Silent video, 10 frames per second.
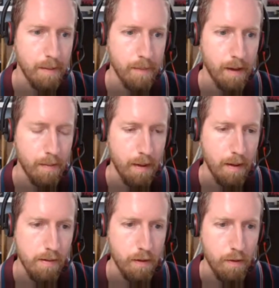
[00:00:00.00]

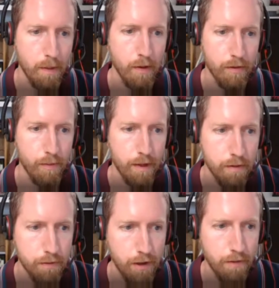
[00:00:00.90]
The models that we
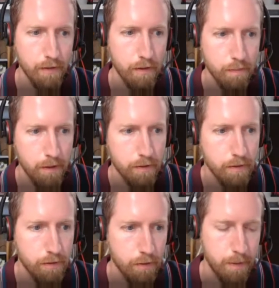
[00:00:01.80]
use are generally used by
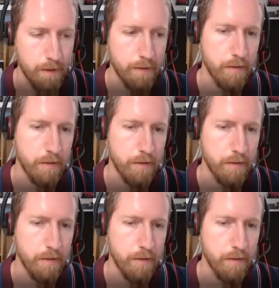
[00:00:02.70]
insurance companies.